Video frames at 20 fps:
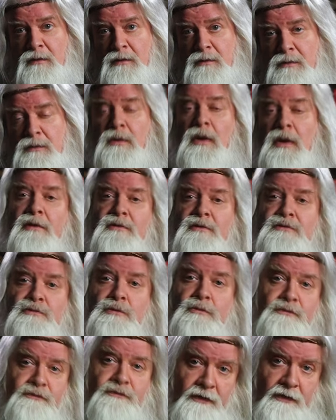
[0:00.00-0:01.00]

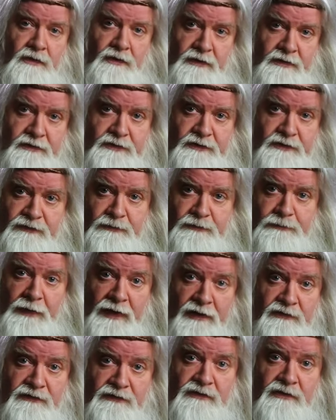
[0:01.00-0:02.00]
Rejandro Vaunt is
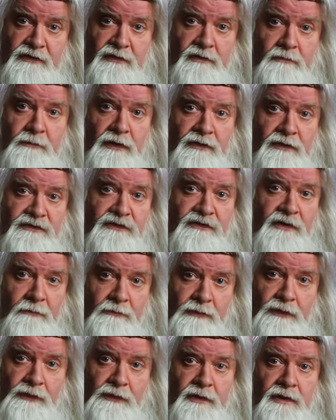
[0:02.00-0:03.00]
based in
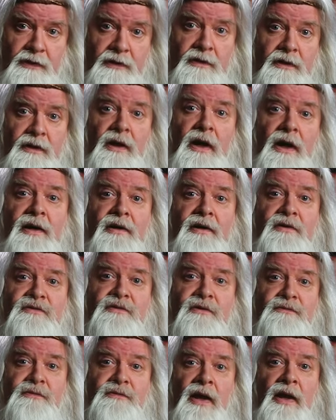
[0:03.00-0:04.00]
Marsember in the guise
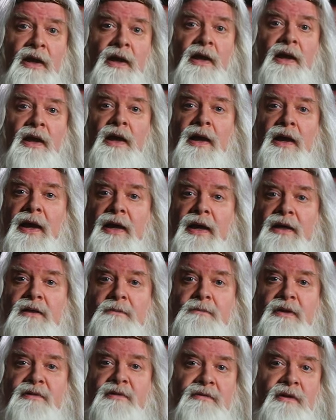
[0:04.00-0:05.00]
of
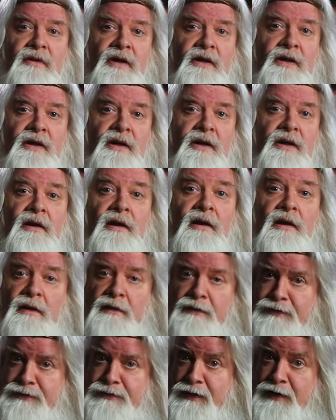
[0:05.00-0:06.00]
Animathea
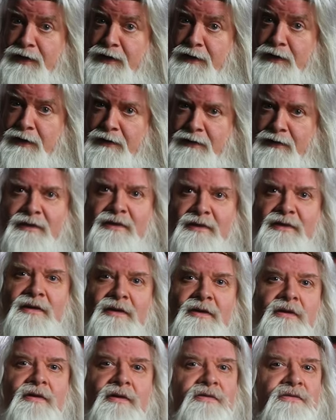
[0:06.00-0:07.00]
Thea,
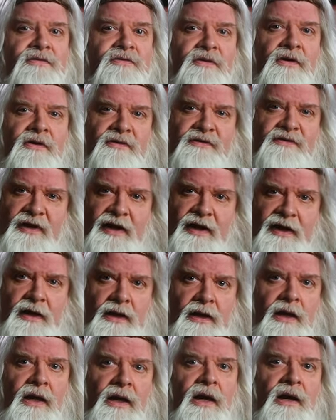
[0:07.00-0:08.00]
Sarzek,
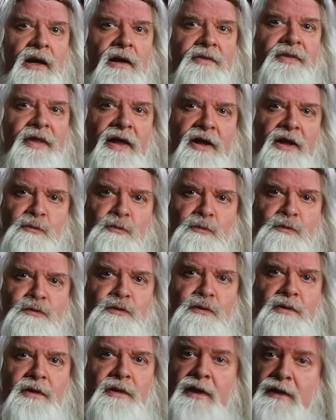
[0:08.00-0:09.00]
the
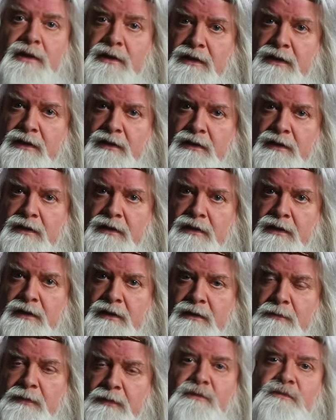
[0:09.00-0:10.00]
helpful lady,
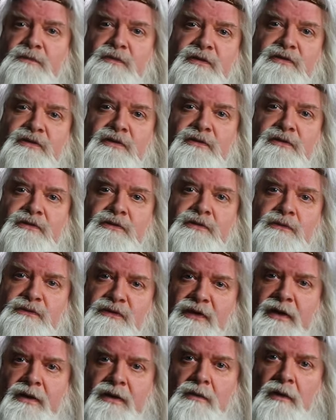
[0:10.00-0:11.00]
but visits
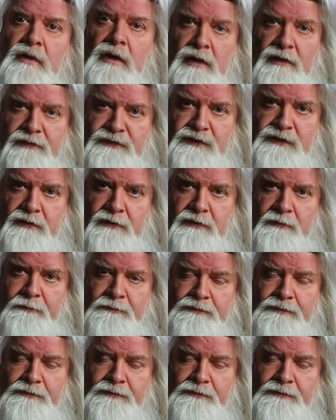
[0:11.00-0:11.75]
Suzail often.